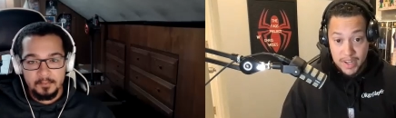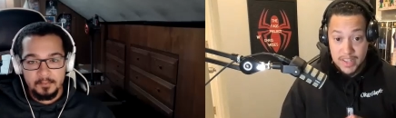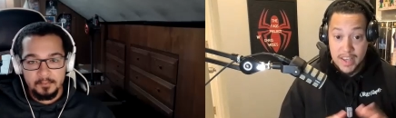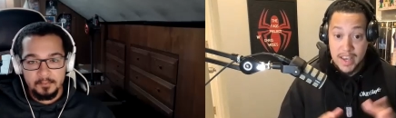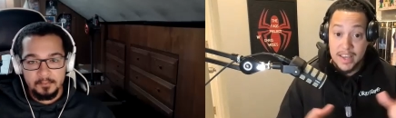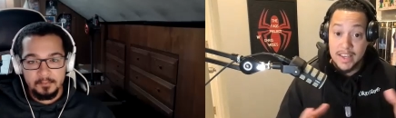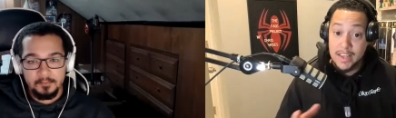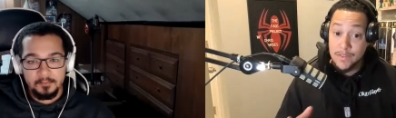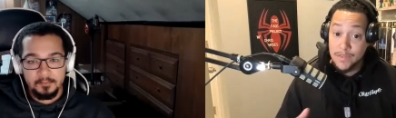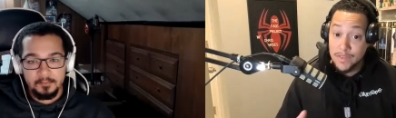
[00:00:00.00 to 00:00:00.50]
Speaker 1: better
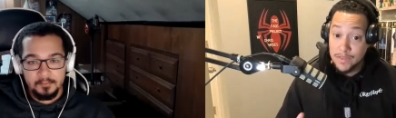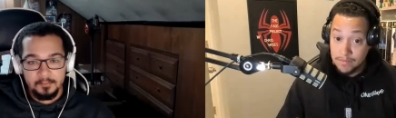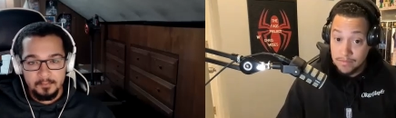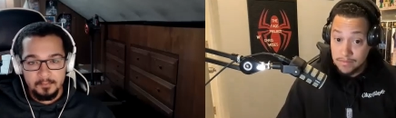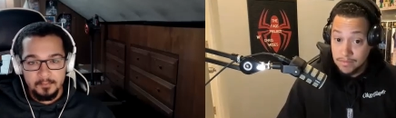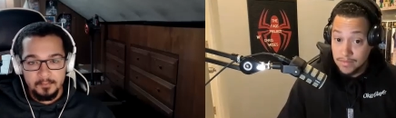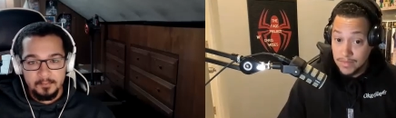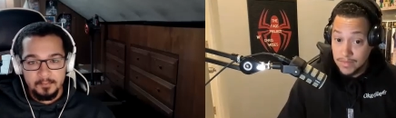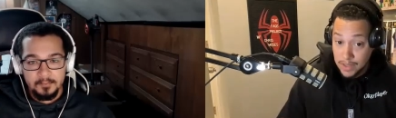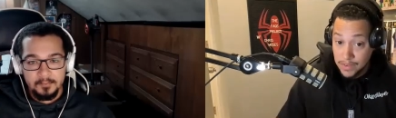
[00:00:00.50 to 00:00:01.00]
yet,
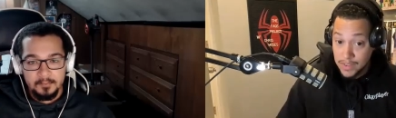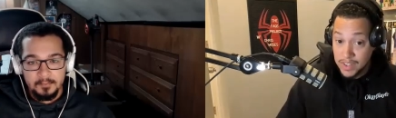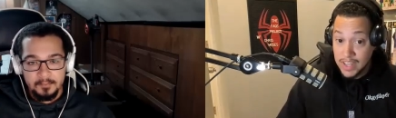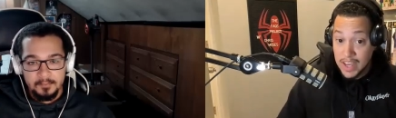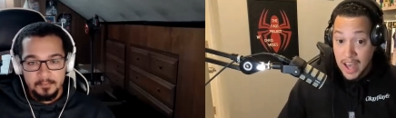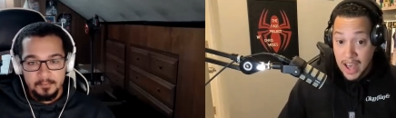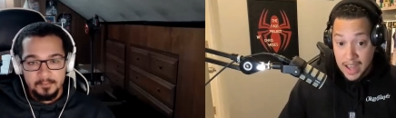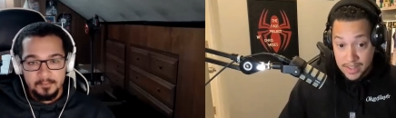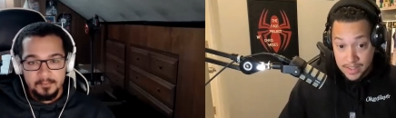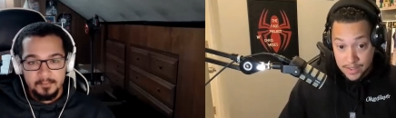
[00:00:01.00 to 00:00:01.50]
even even
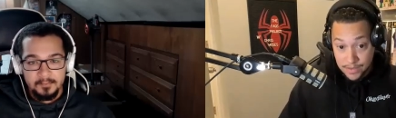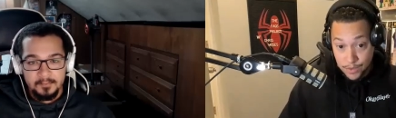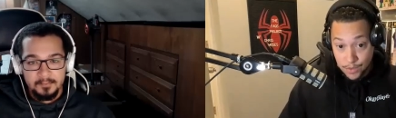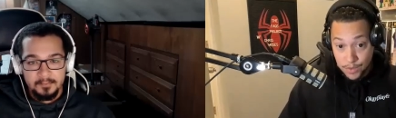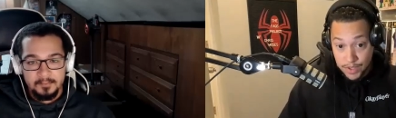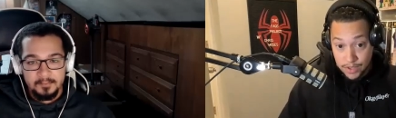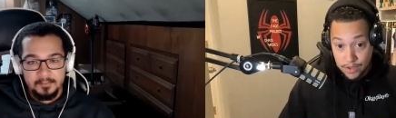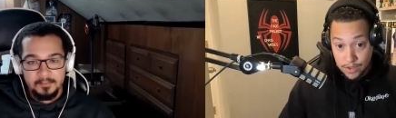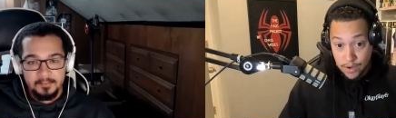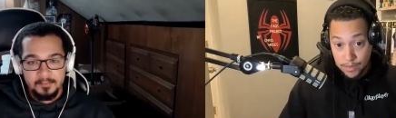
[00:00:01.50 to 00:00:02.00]
gods, if you
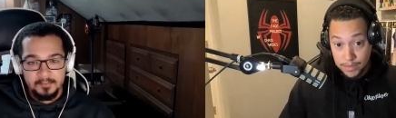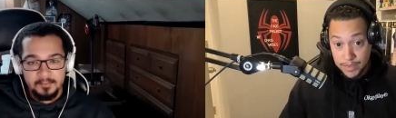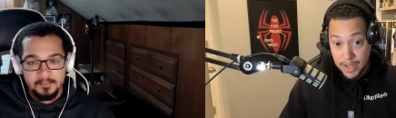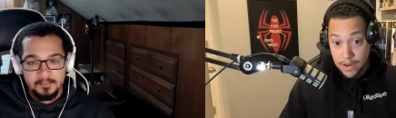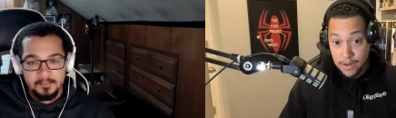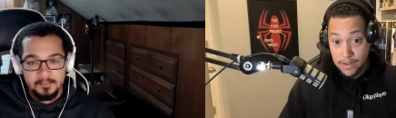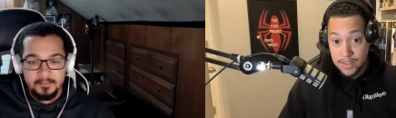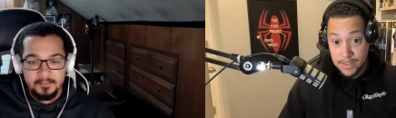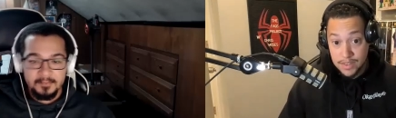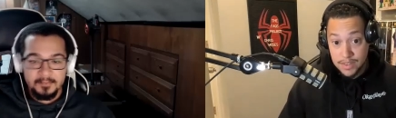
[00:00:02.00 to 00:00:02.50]
want to call them
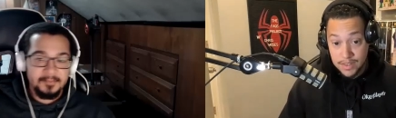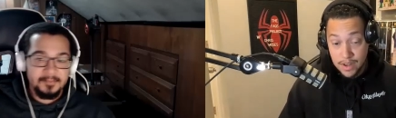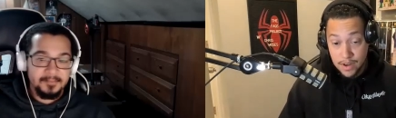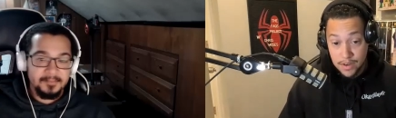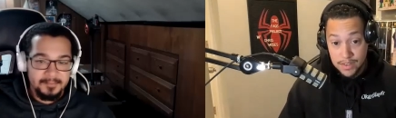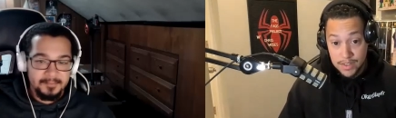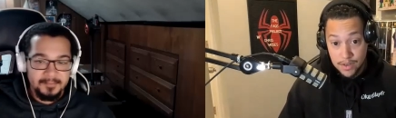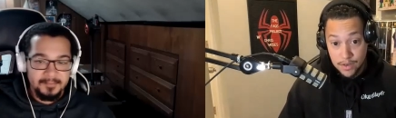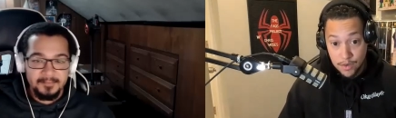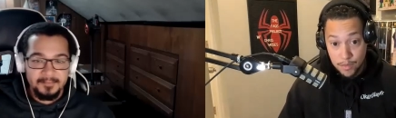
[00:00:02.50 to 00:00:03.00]
Nereus,
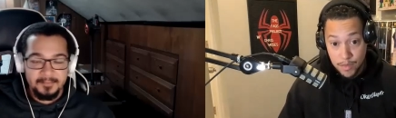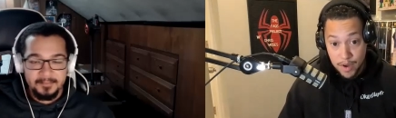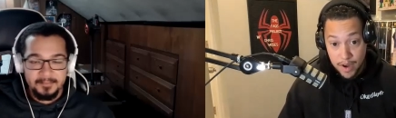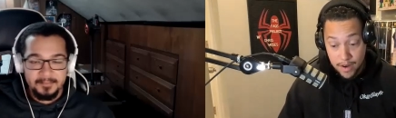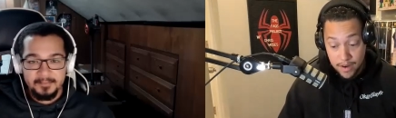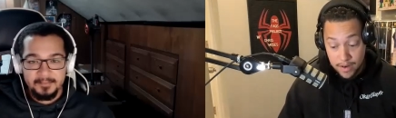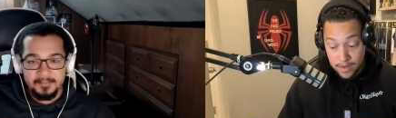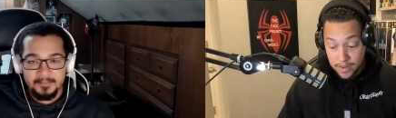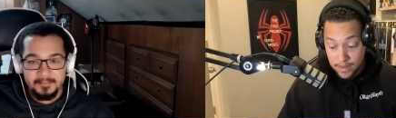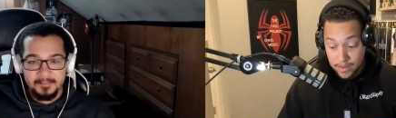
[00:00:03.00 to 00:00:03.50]
Nereus and
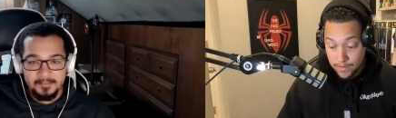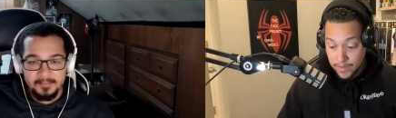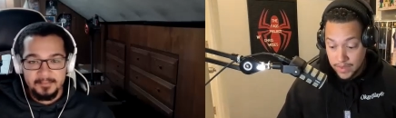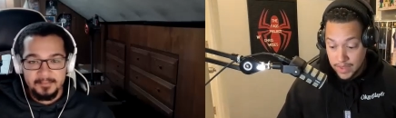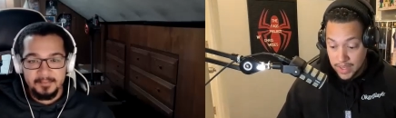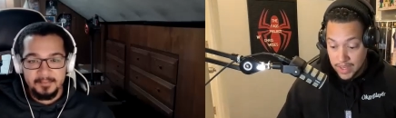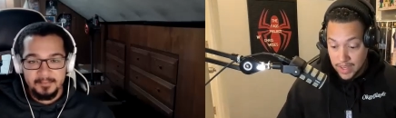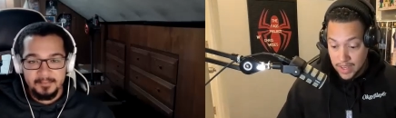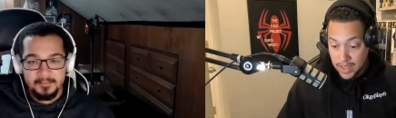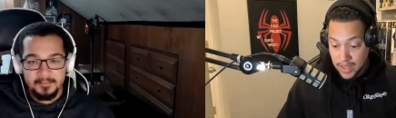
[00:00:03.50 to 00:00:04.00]
Hemera.
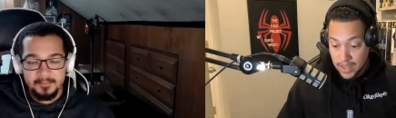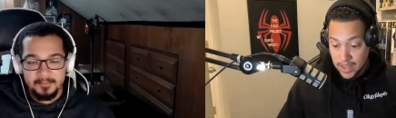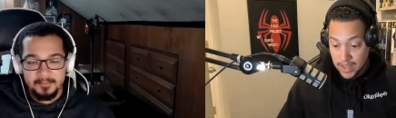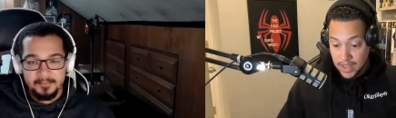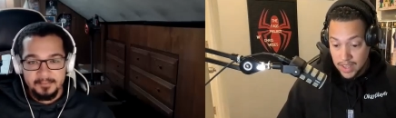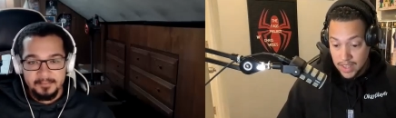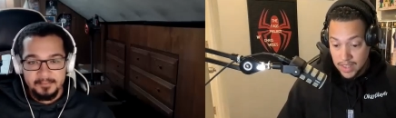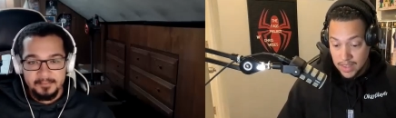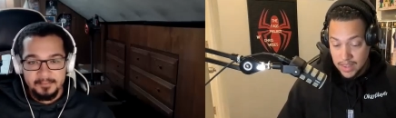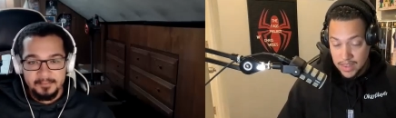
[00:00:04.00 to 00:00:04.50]

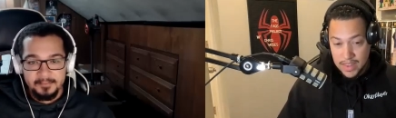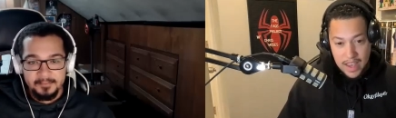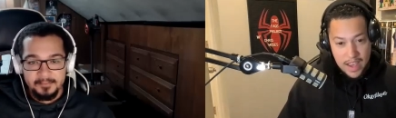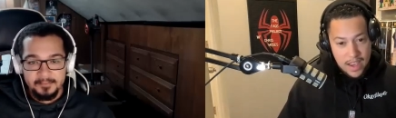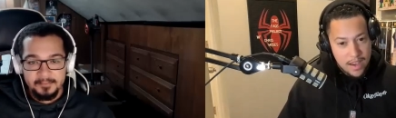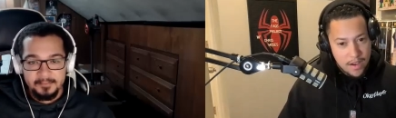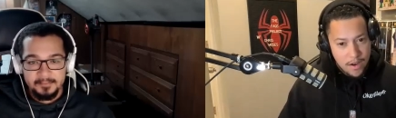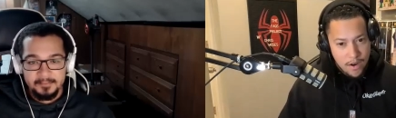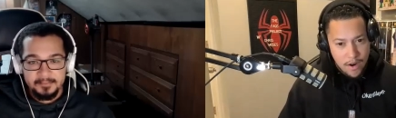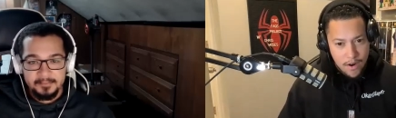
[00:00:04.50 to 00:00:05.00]

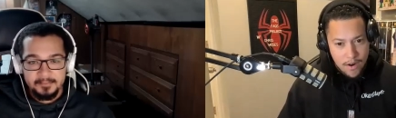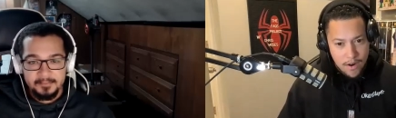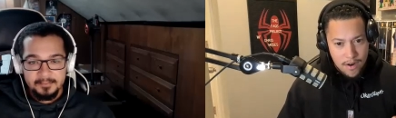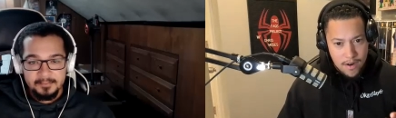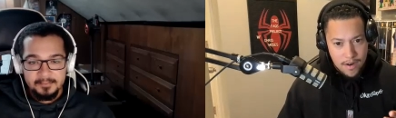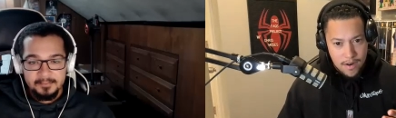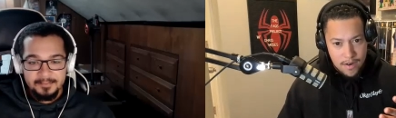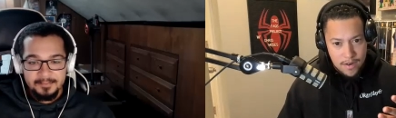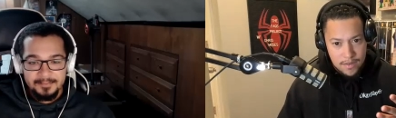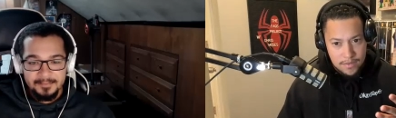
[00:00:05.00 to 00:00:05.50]
They
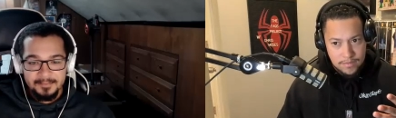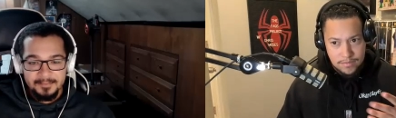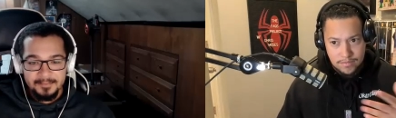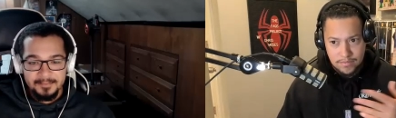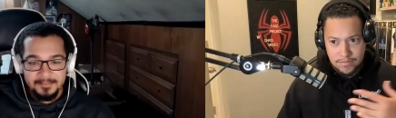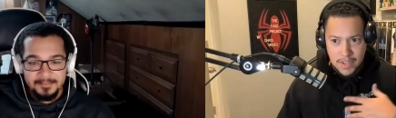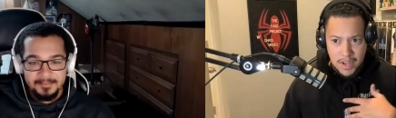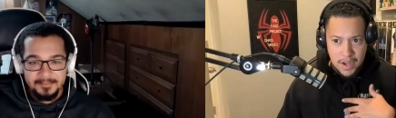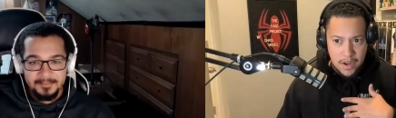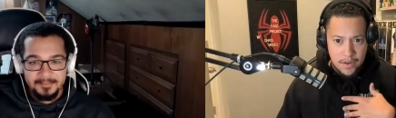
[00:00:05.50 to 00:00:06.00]
are
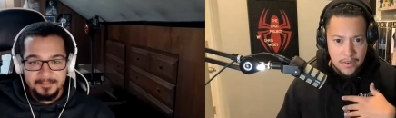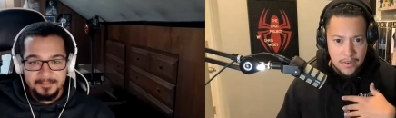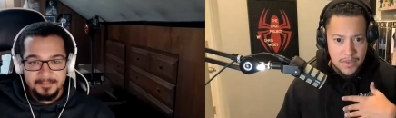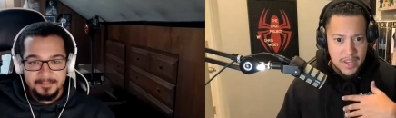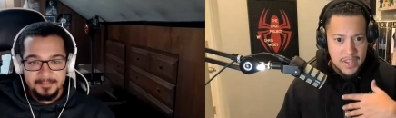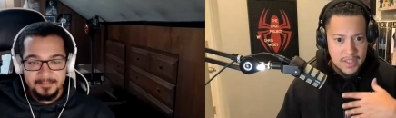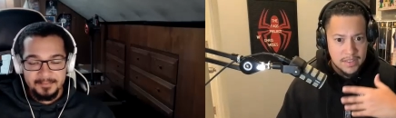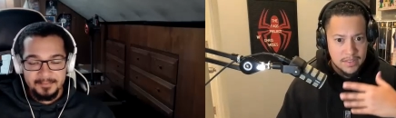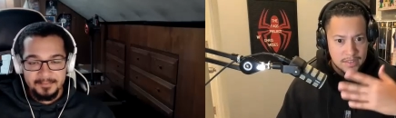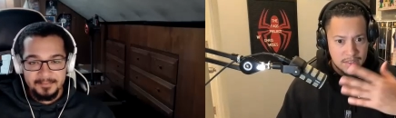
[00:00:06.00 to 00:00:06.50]
of
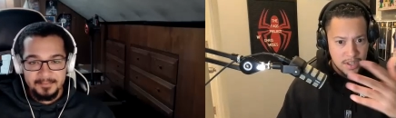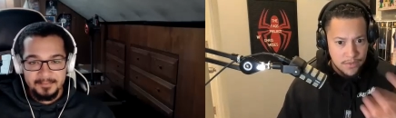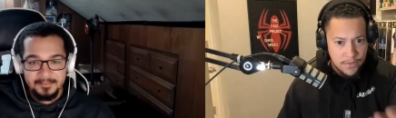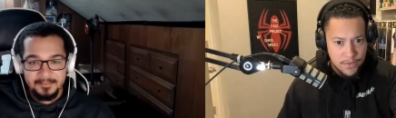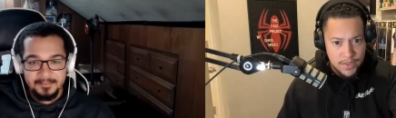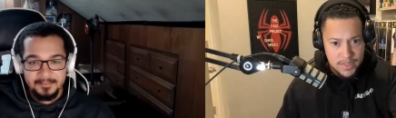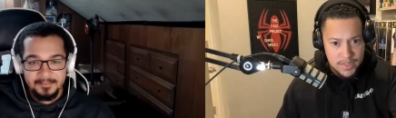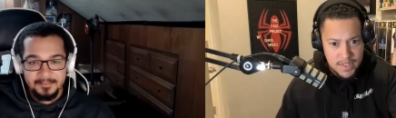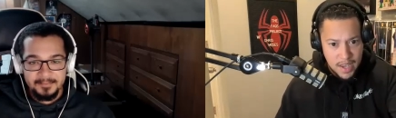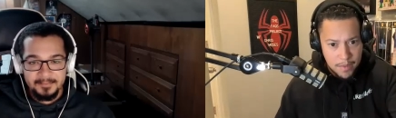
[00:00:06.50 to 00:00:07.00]
a
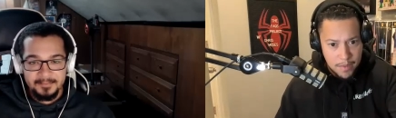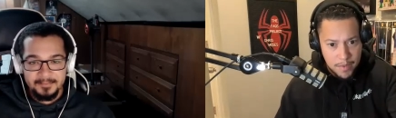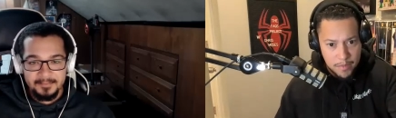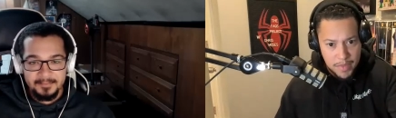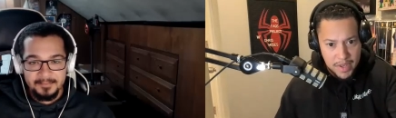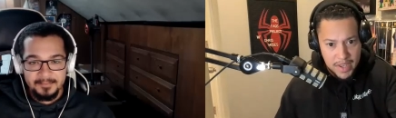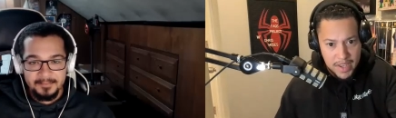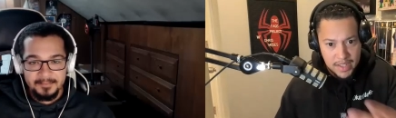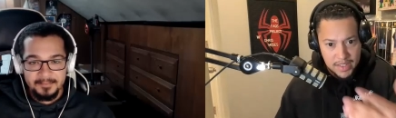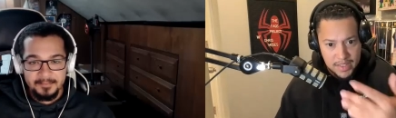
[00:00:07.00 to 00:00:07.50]
different type of
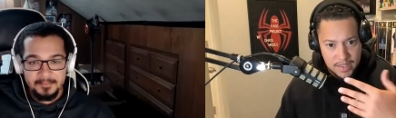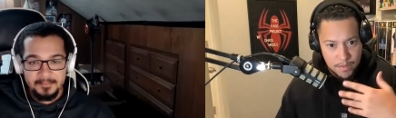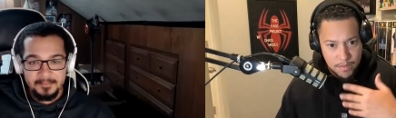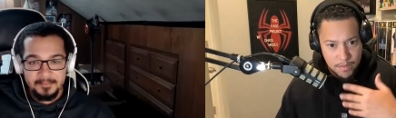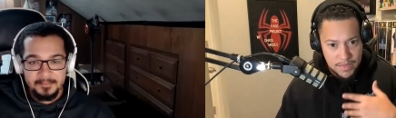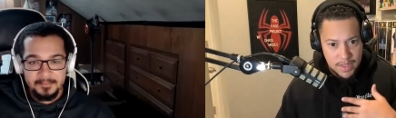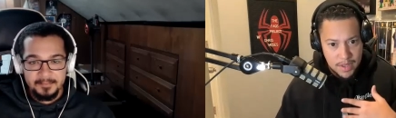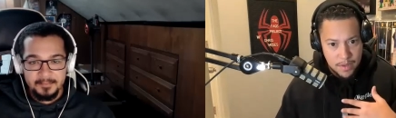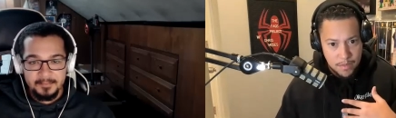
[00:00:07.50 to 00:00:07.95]
being to,